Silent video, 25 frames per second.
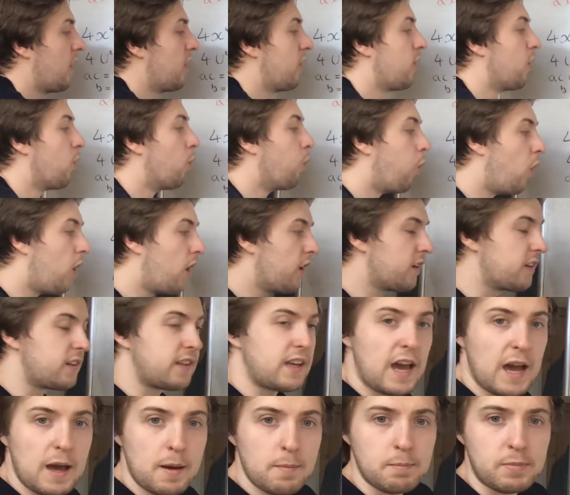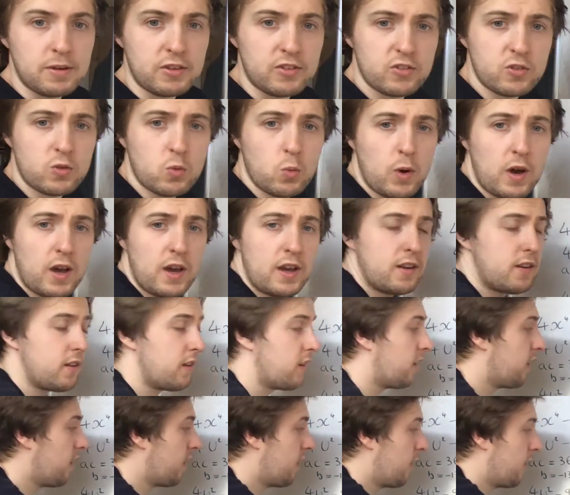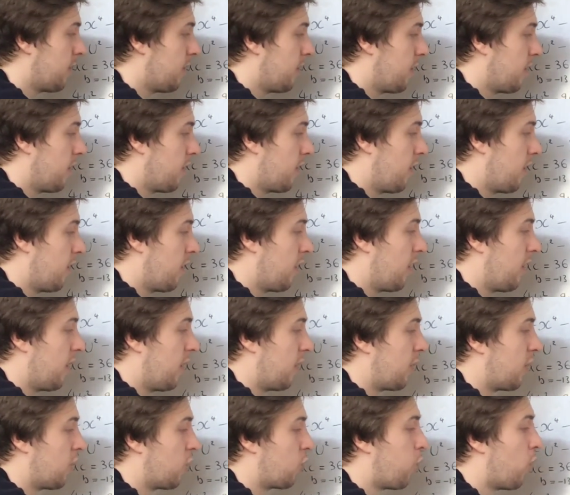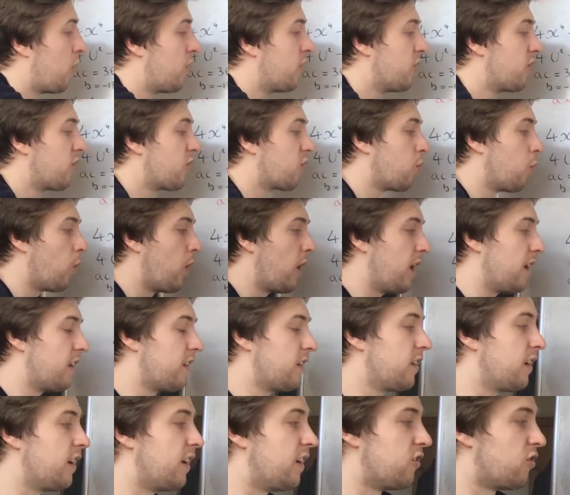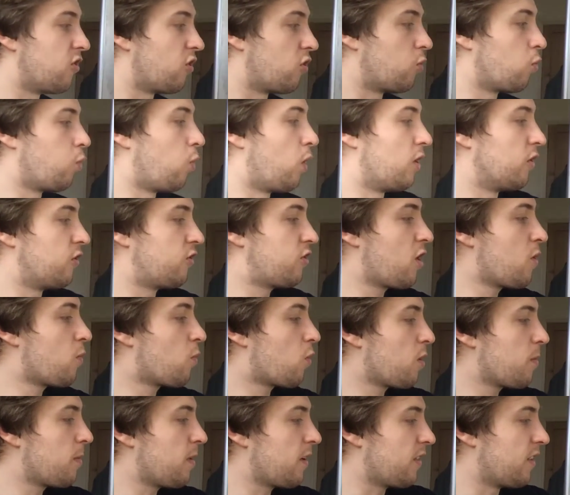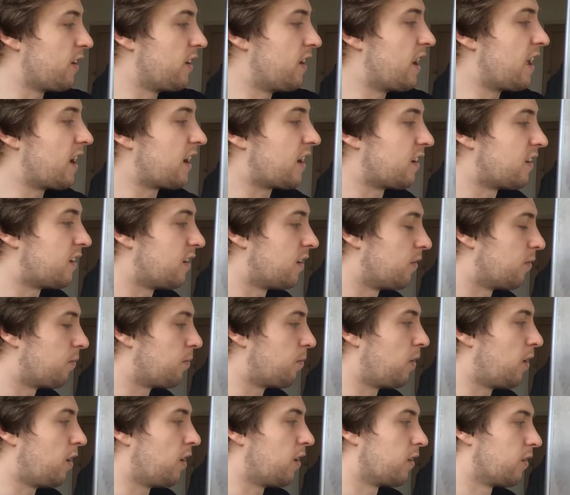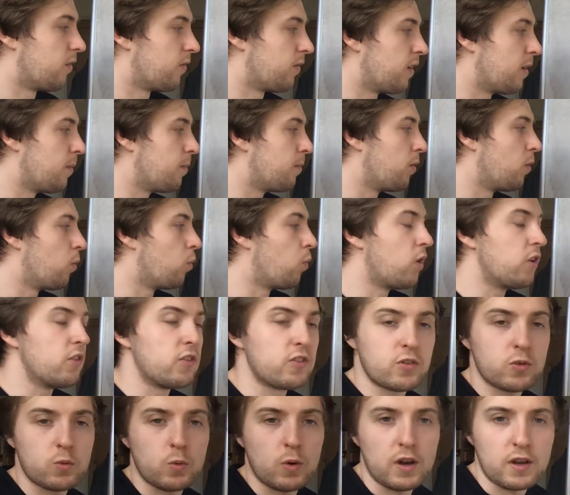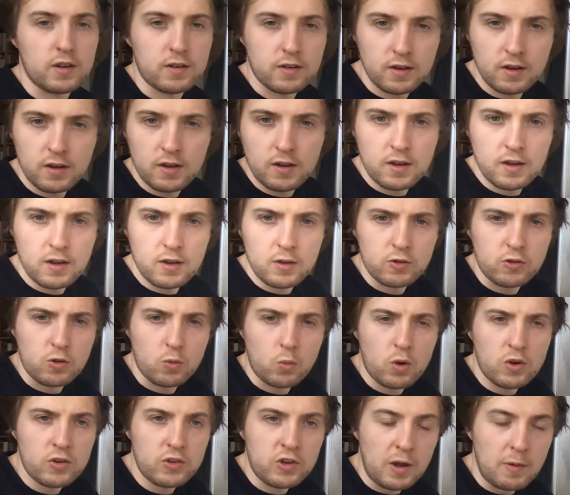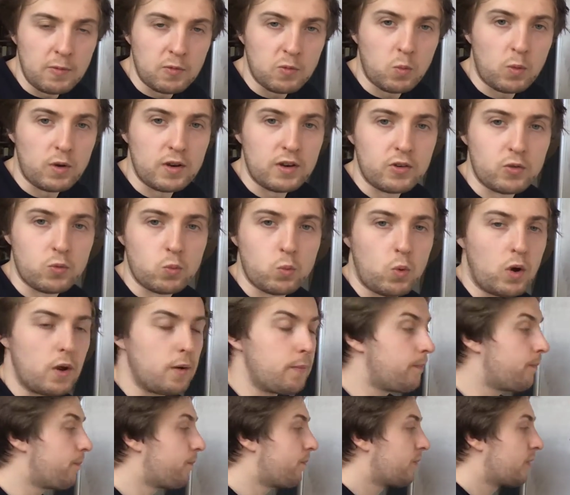The 1 can be squared, because 1 squared is just 1. Don't worry about the negative part of it, but 1 squared, so 1 times 1 is 1.